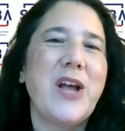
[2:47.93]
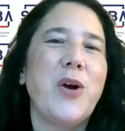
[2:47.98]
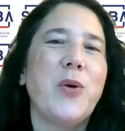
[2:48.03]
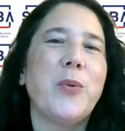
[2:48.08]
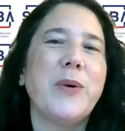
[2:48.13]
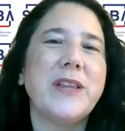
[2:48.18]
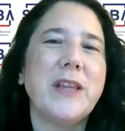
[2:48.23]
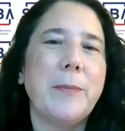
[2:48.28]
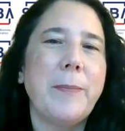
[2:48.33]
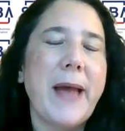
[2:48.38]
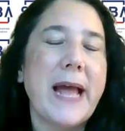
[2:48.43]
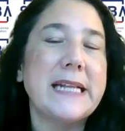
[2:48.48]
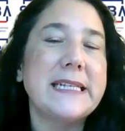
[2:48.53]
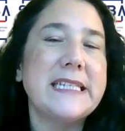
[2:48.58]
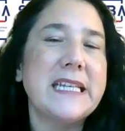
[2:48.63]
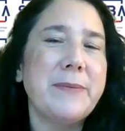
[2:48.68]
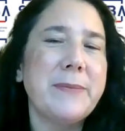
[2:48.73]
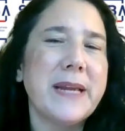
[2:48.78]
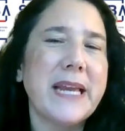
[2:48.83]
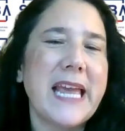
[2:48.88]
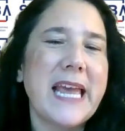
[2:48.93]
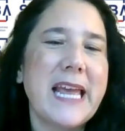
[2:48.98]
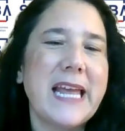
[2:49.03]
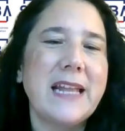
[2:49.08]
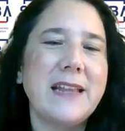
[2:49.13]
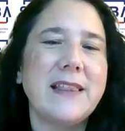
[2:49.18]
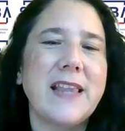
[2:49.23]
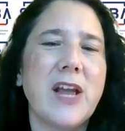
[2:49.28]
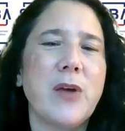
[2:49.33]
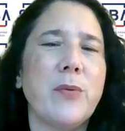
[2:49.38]
When the pandemic
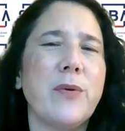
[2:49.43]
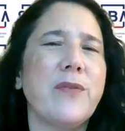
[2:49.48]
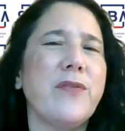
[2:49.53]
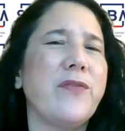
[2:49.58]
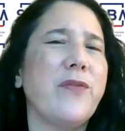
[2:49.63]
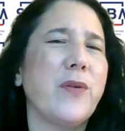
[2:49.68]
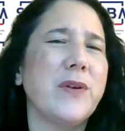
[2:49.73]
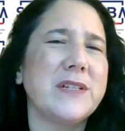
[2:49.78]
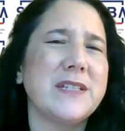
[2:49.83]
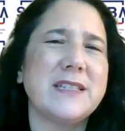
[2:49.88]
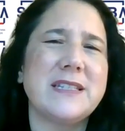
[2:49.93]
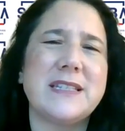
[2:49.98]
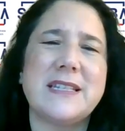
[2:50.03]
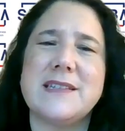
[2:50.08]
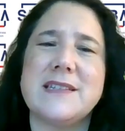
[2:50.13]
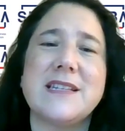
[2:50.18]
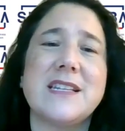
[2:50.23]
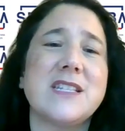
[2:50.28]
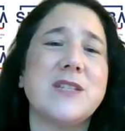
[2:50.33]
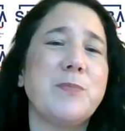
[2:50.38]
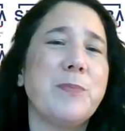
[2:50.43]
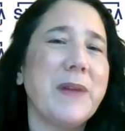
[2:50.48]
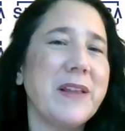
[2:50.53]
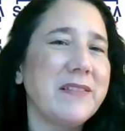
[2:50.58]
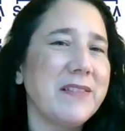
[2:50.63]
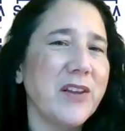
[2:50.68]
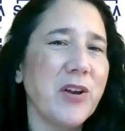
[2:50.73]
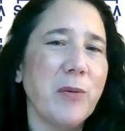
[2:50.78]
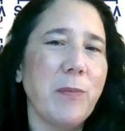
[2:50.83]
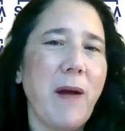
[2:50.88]
hit, they were forced to
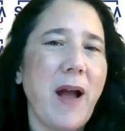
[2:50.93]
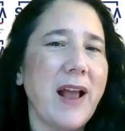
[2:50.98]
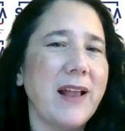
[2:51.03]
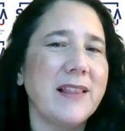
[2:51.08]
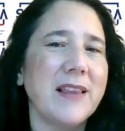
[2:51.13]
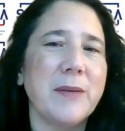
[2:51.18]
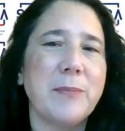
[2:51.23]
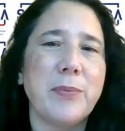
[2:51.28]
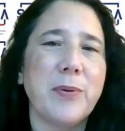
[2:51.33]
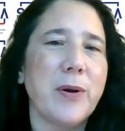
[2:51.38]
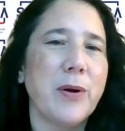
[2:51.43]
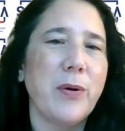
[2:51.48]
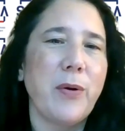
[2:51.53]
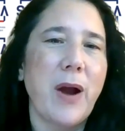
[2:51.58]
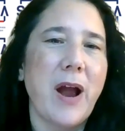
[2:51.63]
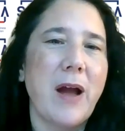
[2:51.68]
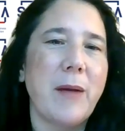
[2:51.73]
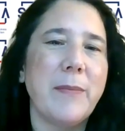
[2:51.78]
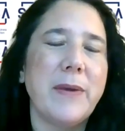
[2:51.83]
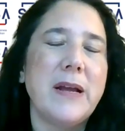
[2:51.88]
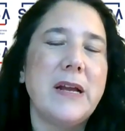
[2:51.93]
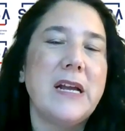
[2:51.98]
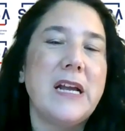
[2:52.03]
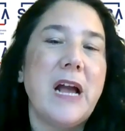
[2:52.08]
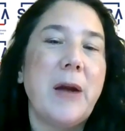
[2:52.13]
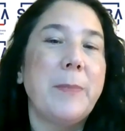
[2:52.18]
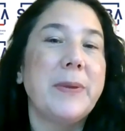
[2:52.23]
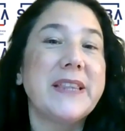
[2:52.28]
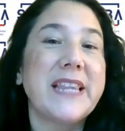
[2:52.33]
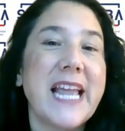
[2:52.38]
suspend their pilot program,
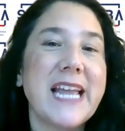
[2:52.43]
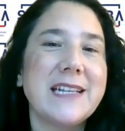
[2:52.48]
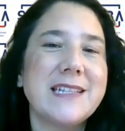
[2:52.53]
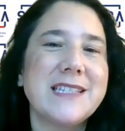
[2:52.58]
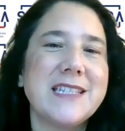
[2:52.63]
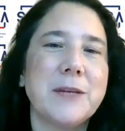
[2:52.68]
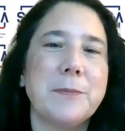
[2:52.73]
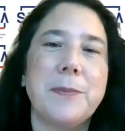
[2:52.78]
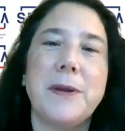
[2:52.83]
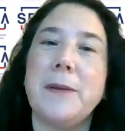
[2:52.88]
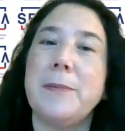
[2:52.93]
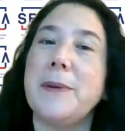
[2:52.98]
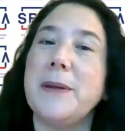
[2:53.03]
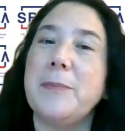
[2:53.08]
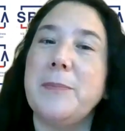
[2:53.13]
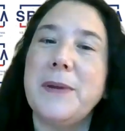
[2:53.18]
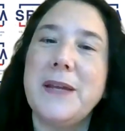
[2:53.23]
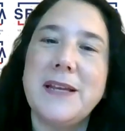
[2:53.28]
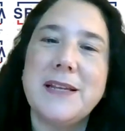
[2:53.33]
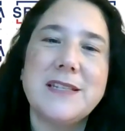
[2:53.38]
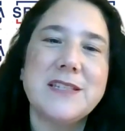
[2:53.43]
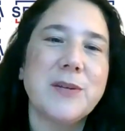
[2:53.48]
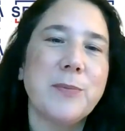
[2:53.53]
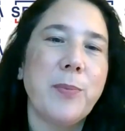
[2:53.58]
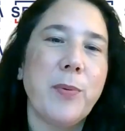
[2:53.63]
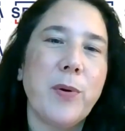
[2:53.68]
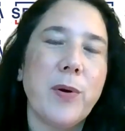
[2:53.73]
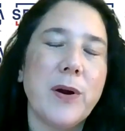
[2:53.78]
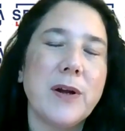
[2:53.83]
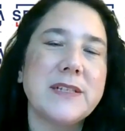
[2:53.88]
but thanks to PPP
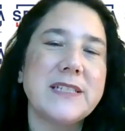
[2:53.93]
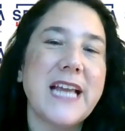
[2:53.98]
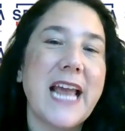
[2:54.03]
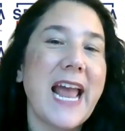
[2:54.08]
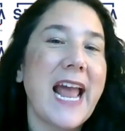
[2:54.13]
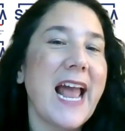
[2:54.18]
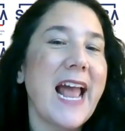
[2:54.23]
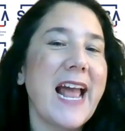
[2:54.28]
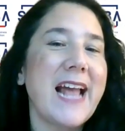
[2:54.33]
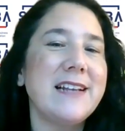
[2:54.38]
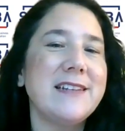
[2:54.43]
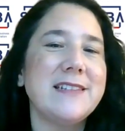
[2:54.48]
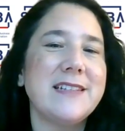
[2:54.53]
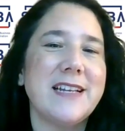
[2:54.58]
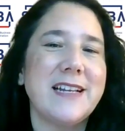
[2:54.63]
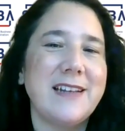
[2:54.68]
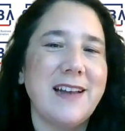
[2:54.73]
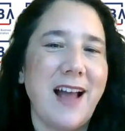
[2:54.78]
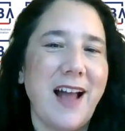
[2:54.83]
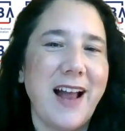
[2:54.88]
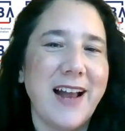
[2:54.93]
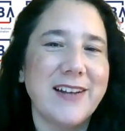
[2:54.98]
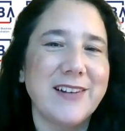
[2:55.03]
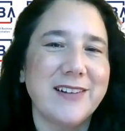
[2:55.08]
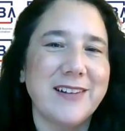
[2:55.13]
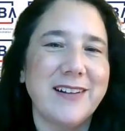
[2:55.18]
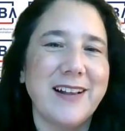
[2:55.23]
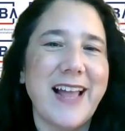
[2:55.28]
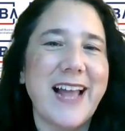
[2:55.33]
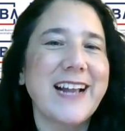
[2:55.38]
support and an
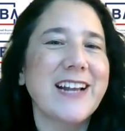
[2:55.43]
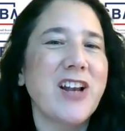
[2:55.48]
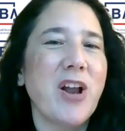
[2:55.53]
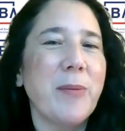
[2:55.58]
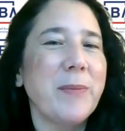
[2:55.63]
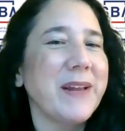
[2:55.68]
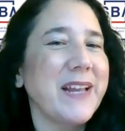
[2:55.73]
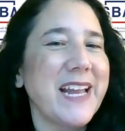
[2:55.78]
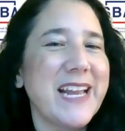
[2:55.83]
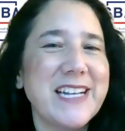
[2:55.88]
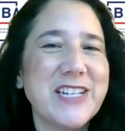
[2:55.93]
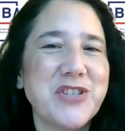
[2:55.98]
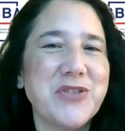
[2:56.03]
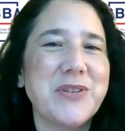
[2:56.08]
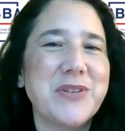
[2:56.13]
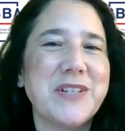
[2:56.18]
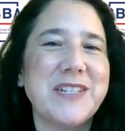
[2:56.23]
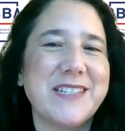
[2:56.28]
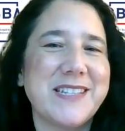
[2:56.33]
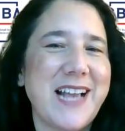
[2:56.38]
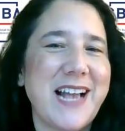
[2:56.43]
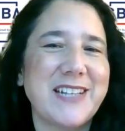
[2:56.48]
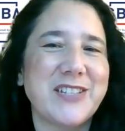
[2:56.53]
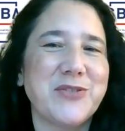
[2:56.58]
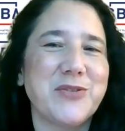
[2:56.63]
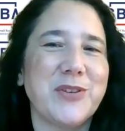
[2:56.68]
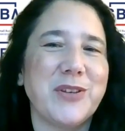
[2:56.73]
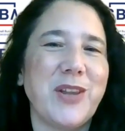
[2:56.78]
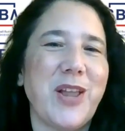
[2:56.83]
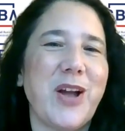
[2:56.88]
EIDL, economic injury
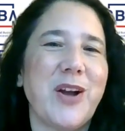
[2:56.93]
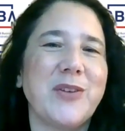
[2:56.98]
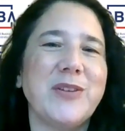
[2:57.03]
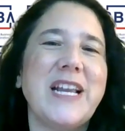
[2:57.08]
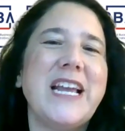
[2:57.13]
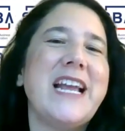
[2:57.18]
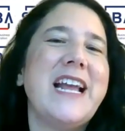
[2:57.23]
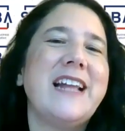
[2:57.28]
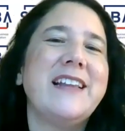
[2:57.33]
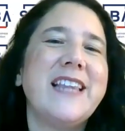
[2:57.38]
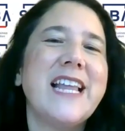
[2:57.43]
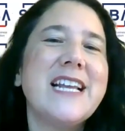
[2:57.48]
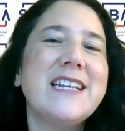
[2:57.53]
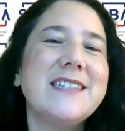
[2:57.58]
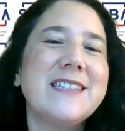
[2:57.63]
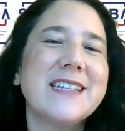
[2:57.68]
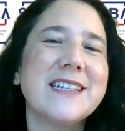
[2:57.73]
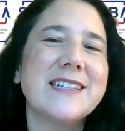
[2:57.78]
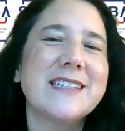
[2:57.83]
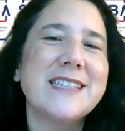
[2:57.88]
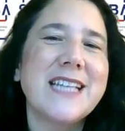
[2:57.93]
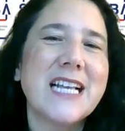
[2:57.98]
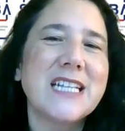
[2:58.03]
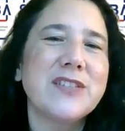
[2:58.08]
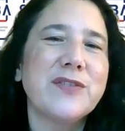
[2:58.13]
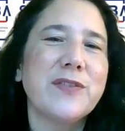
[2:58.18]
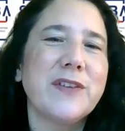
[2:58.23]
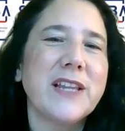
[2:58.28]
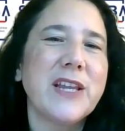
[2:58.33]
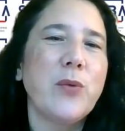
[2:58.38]
disaster loan, they
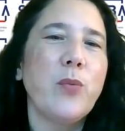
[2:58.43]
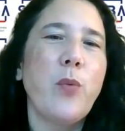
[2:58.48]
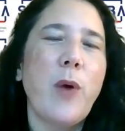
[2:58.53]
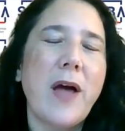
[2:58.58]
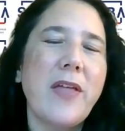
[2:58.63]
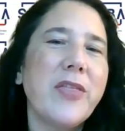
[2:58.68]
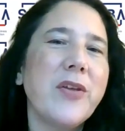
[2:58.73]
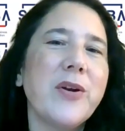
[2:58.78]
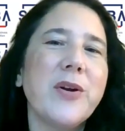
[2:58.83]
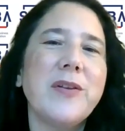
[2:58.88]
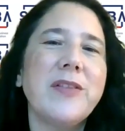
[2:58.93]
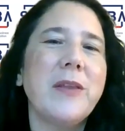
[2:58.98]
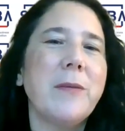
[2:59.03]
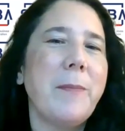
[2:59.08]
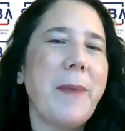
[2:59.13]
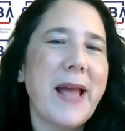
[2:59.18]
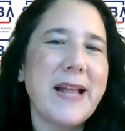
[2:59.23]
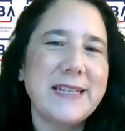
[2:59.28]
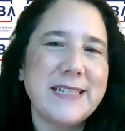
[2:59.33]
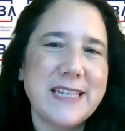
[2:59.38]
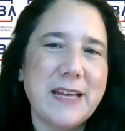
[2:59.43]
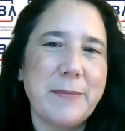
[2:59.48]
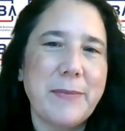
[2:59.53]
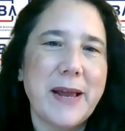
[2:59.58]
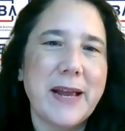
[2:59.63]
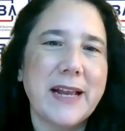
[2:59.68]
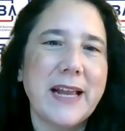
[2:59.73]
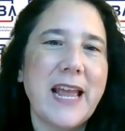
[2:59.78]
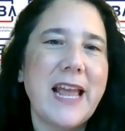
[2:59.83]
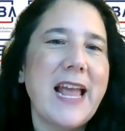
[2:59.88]
successfully weathered the
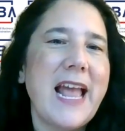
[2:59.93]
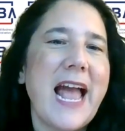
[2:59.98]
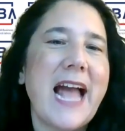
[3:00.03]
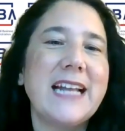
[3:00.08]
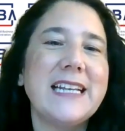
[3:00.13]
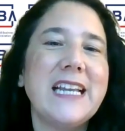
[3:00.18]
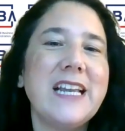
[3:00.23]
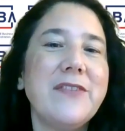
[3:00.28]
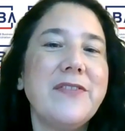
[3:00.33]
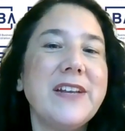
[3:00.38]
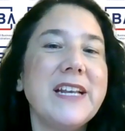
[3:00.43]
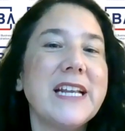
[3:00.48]
pandemic and even